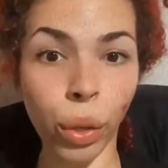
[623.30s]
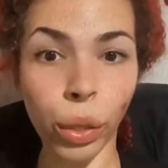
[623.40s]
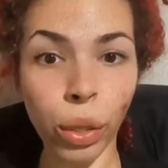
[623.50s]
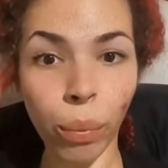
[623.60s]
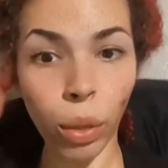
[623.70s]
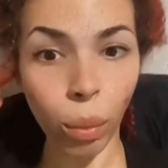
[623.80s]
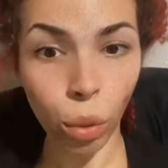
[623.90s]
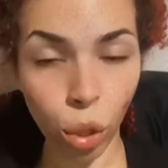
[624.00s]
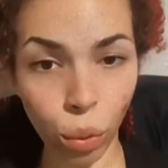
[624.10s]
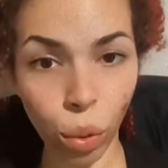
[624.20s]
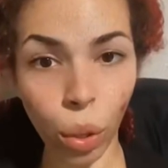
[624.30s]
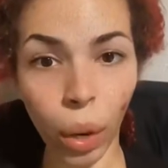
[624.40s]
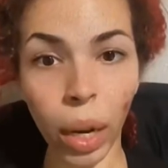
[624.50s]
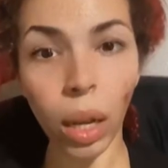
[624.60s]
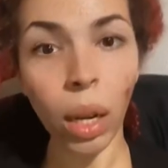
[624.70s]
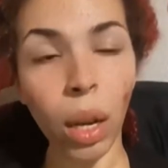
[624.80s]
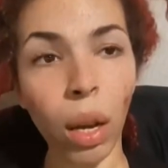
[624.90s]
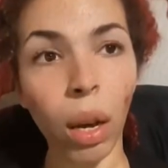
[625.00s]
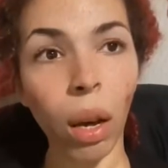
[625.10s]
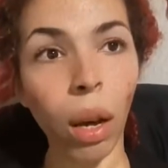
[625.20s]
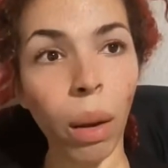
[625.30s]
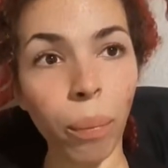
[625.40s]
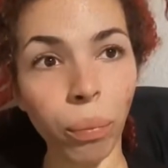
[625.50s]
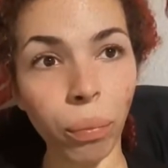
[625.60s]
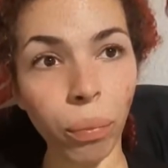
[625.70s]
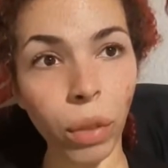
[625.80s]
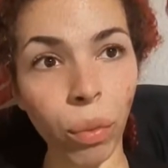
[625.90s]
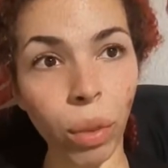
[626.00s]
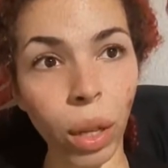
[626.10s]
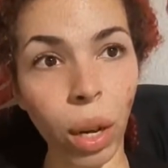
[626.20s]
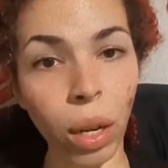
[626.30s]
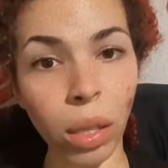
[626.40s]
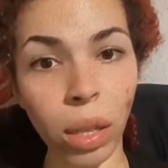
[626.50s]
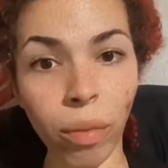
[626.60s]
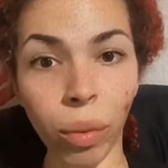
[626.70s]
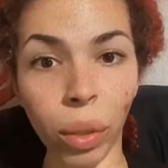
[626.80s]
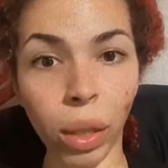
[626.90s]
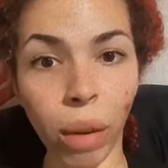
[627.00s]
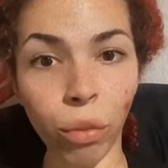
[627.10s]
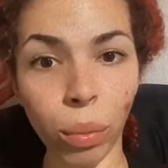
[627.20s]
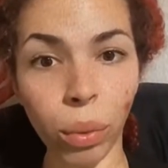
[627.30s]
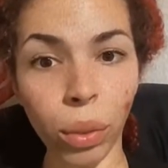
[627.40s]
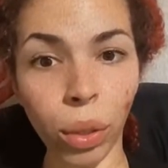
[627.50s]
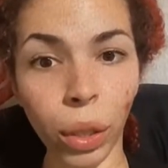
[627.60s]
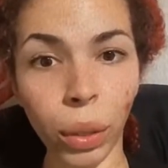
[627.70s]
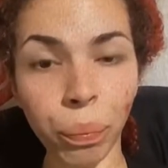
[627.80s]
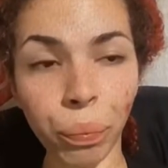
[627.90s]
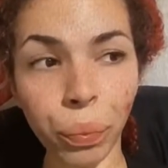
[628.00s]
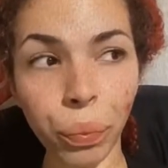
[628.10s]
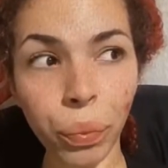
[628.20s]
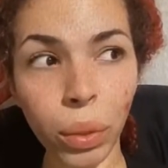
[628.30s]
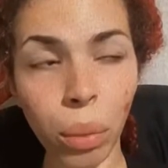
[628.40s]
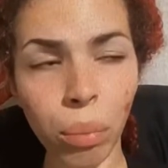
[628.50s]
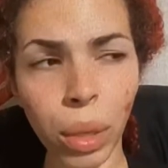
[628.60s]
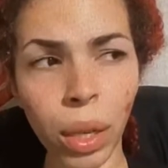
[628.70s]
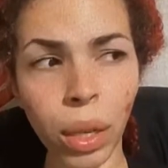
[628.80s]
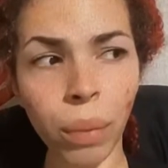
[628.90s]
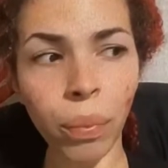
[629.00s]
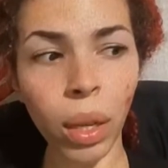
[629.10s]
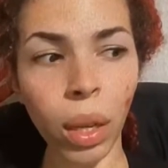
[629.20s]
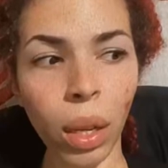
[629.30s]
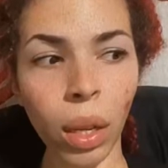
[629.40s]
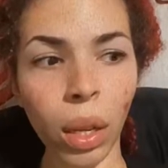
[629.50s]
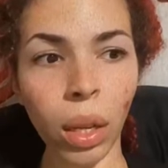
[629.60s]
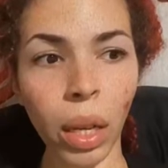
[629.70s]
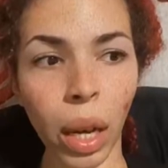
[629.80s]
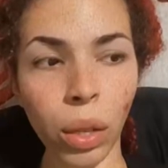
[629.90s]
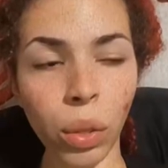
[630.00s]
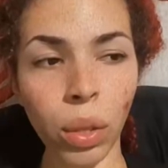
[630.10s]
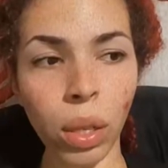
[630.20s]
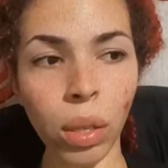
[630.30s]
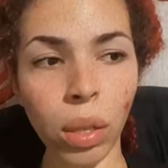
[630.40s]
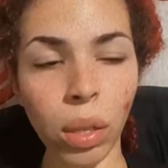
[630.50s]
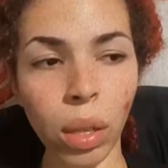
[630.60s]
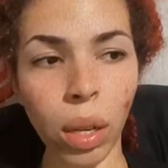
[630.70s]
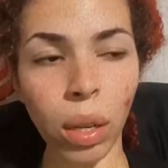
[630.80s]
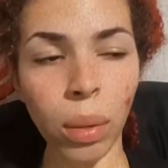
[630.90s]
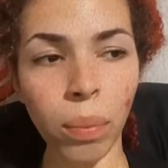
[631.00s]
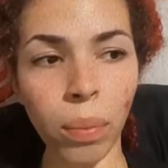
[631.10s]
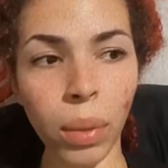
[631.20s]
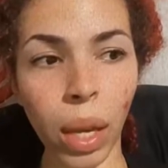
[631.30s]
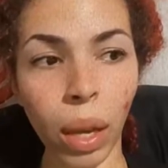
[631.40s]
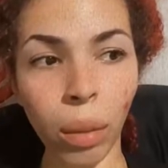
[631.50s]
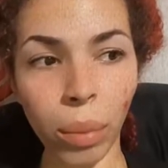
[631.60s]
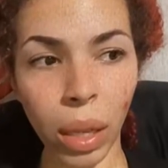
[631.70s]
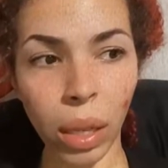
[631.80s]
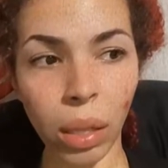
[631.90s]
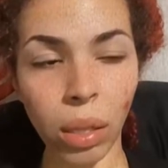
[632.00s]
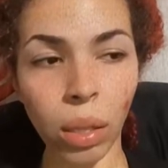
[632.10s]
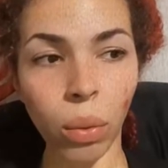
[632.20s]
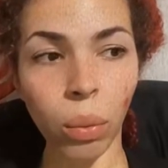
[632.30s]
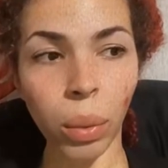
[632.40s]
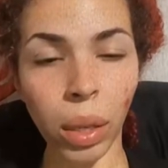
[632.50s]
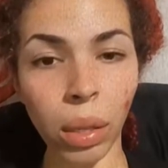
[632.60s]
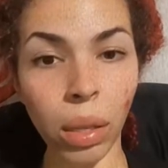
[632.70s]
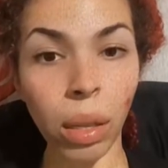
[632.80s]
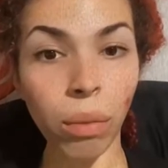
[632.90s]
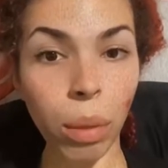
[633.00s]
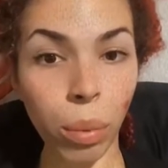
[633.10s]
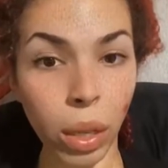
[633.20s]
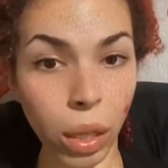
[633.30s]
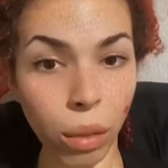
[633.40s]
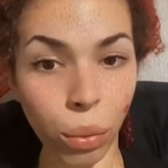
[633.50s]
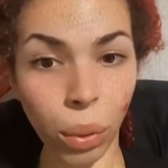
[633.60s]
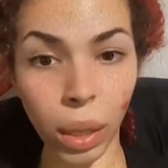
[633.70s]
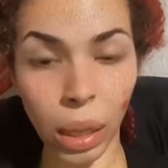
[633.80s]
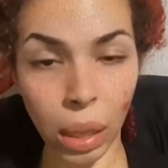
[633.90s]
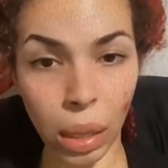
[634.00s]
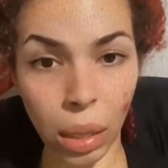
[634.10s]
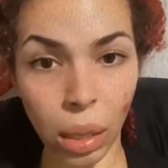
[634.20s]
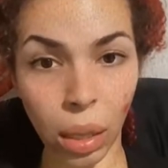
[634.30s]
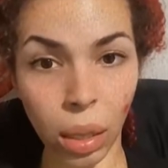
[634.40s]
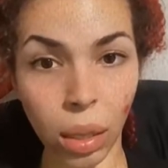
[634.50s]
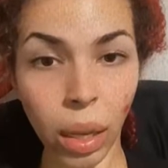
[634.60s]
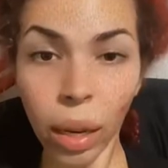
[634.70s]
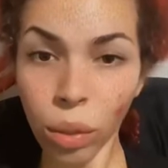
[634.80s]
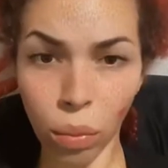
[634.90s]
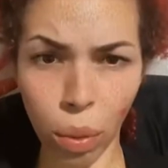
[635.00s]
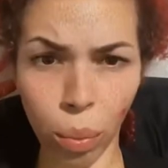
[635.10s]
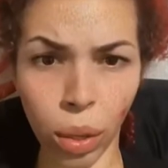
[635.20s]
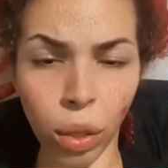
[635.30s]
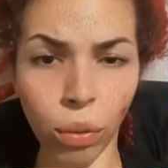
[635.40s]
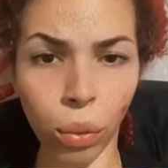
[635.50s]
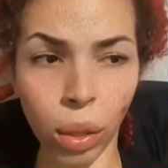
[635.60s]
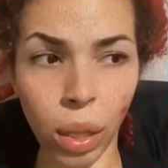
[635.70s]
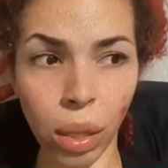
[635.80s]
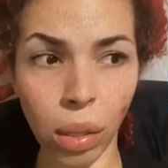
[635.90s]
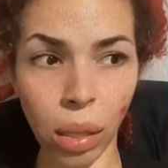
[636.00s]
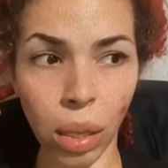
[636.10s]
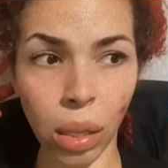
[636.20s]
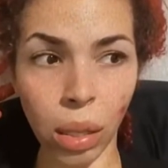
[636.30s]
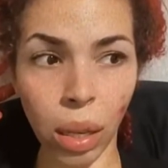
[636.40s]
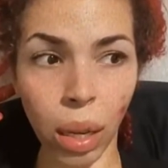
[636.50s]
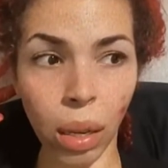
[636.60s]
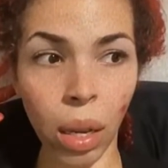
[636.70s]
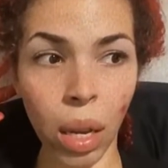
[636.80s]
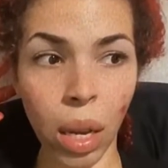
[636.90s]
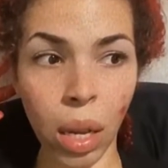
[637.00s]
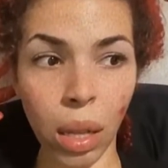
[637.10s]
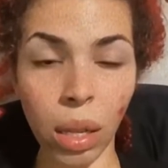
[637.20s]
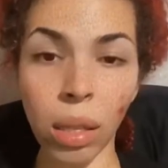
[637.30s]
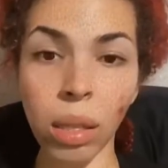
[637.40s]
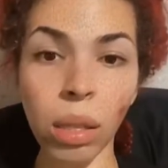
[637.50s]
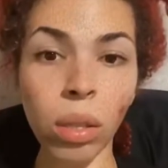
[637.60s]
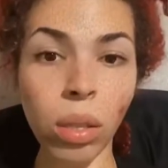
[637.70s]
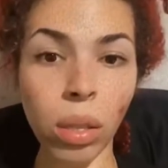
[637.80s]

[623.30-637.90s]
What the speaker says: like they deported her or something, but she was great, and really honest, and I felt really comfortable with her. But yeah, so this ailment works on the reproductive organs, and it attacks the reproductive organs, and it's like